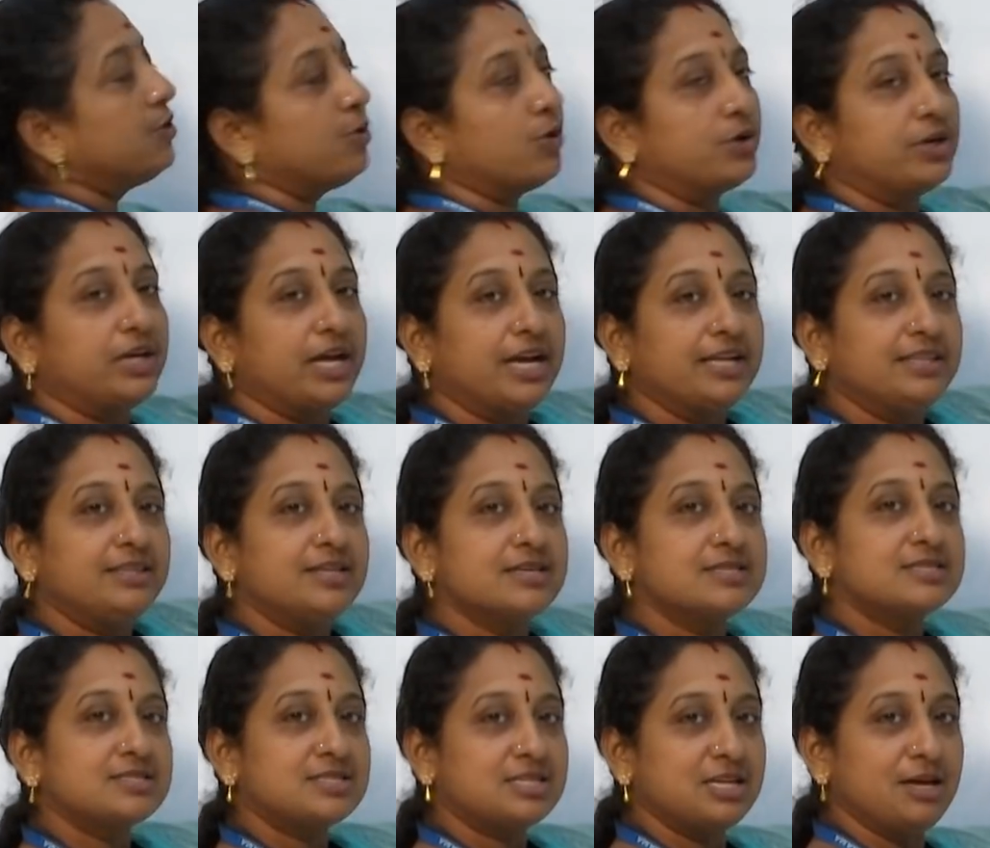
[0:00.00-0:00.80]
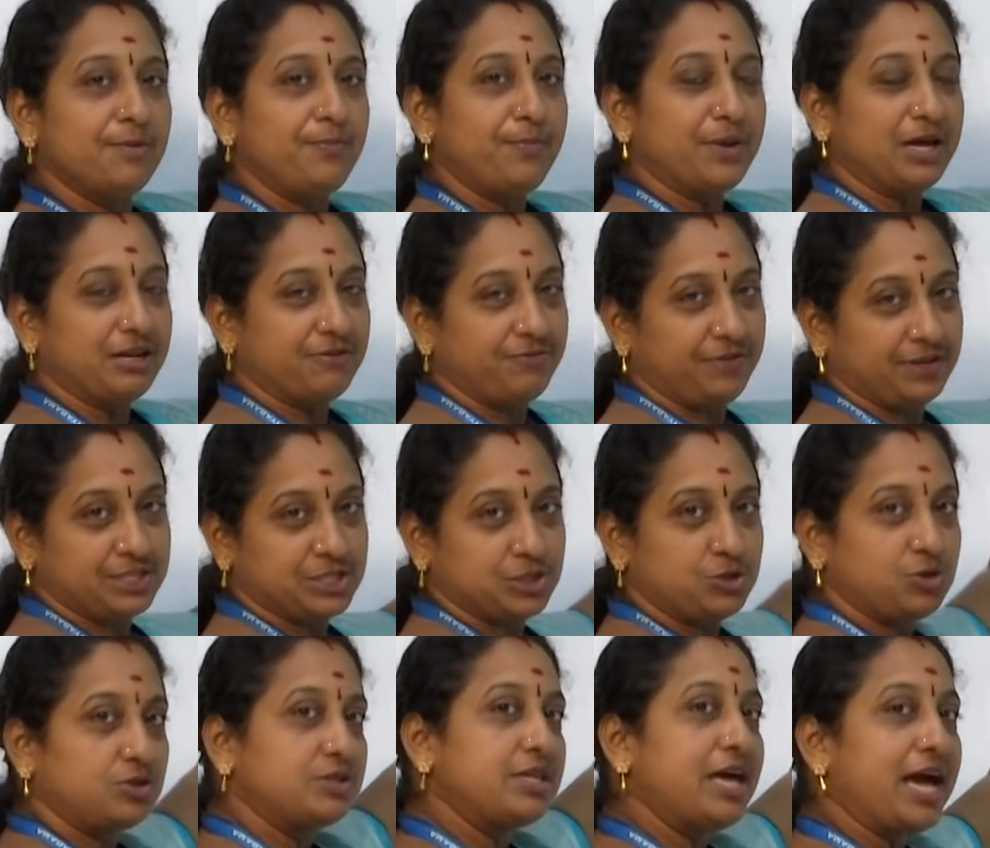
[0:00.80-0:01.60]
rotate the strip and fix
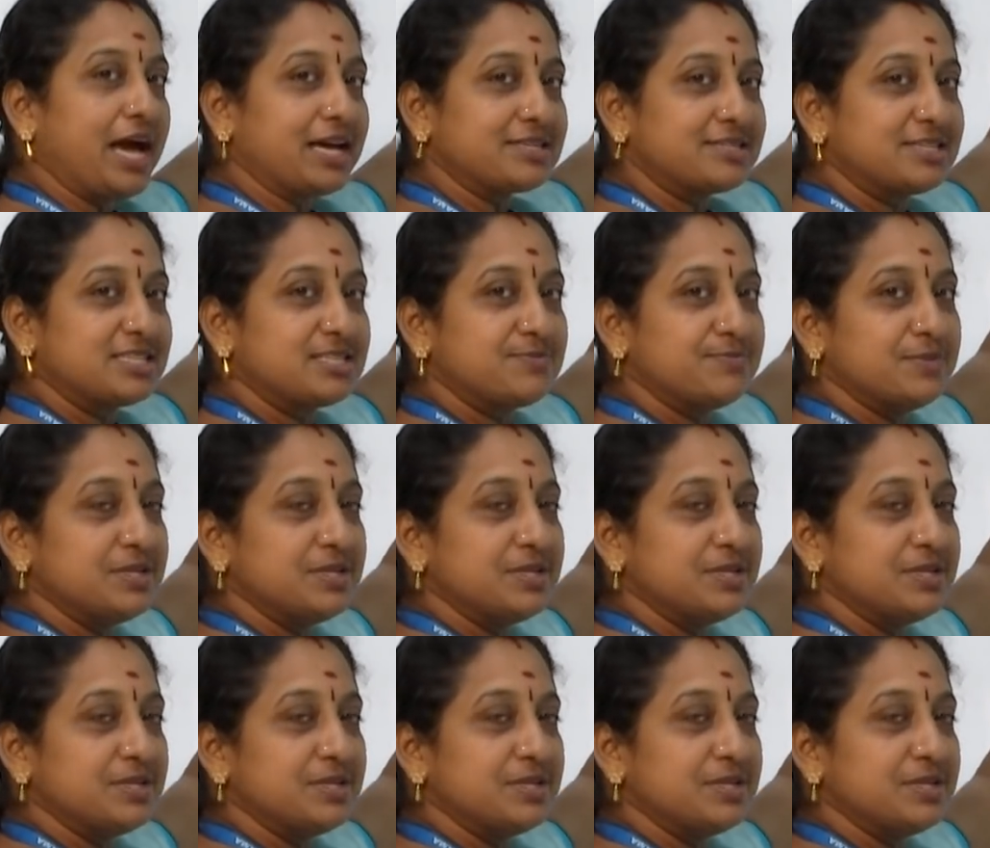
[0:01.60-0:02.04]
it on the axis